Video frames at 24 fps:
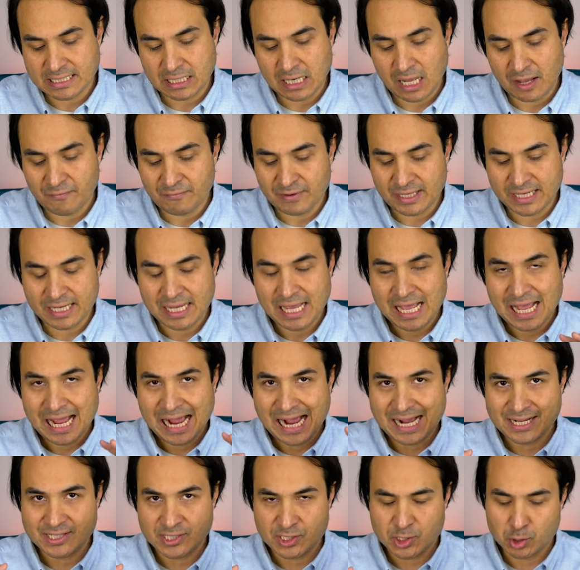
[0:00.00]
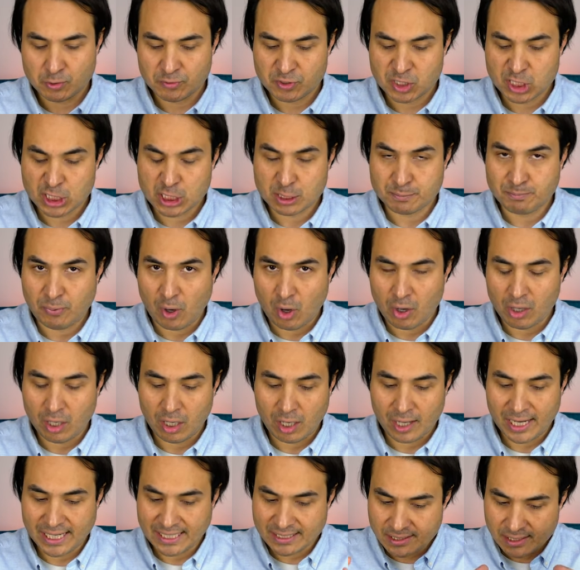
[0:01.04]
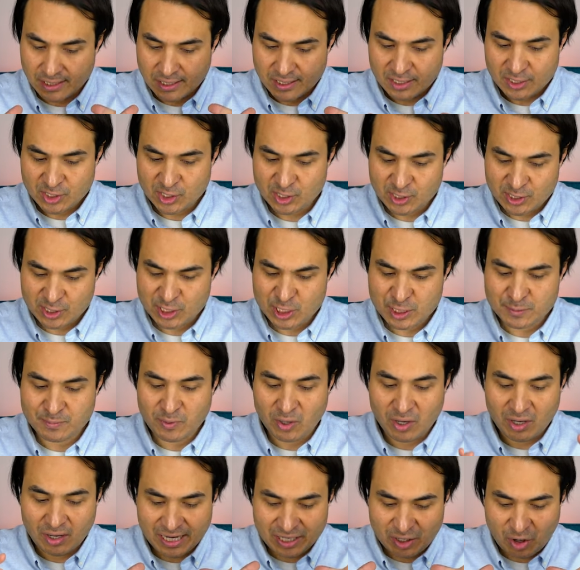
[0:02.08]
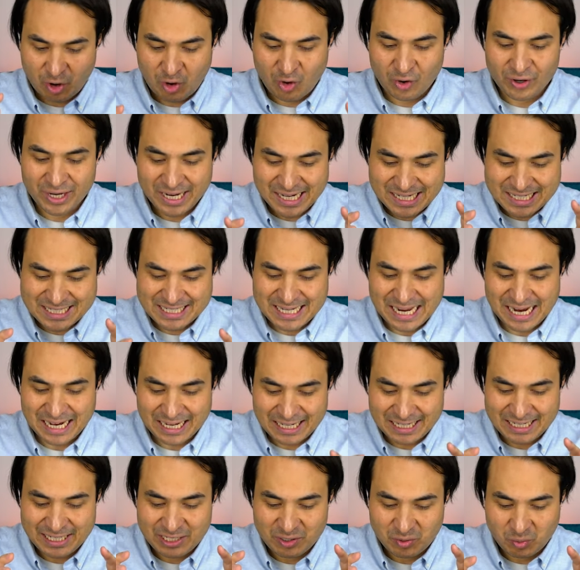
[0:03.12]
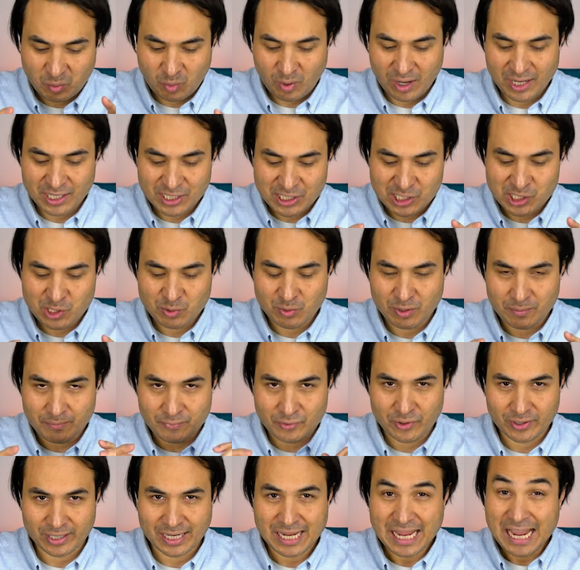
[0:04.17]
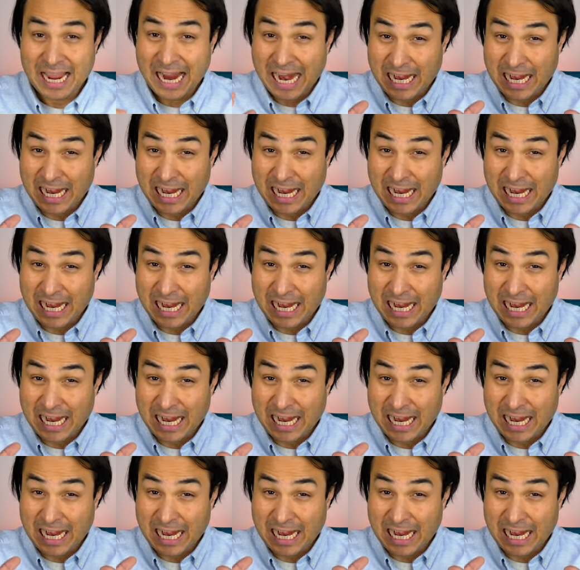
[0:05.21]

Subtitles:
lovely as a sort of spotlight, just a spotlight on exactly what you are brewing.